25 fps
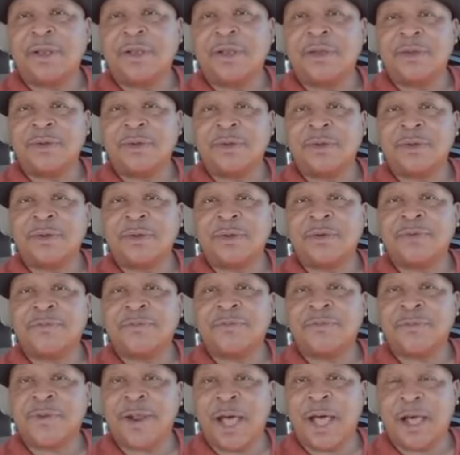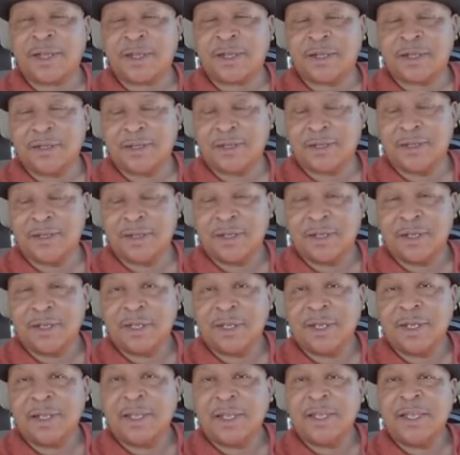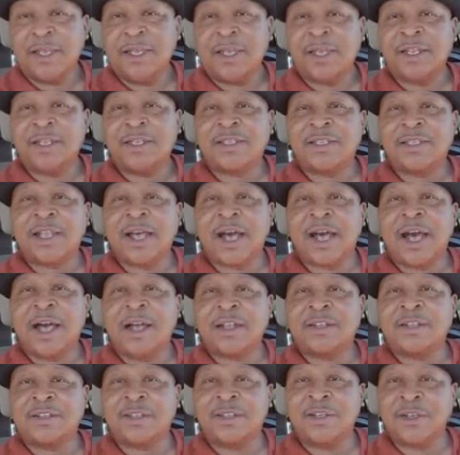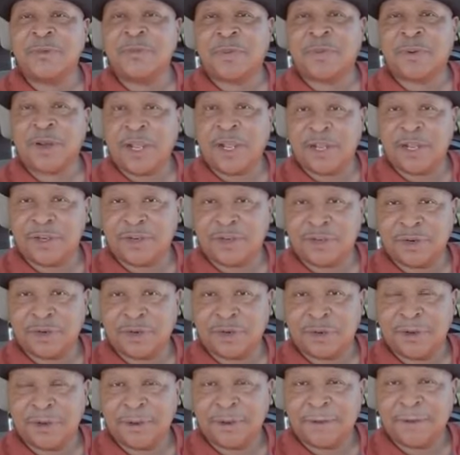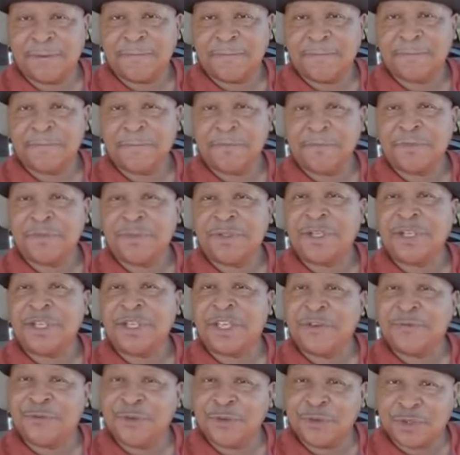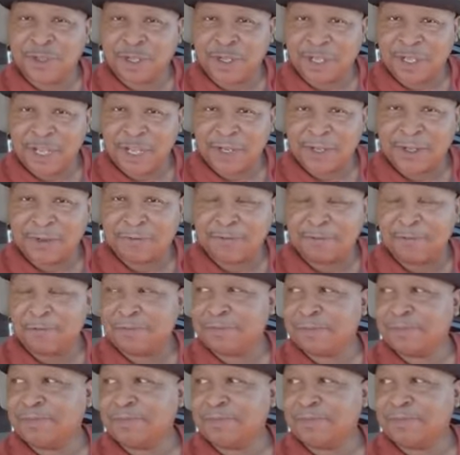little flock. It is God's good pleasure to give you the kingdom."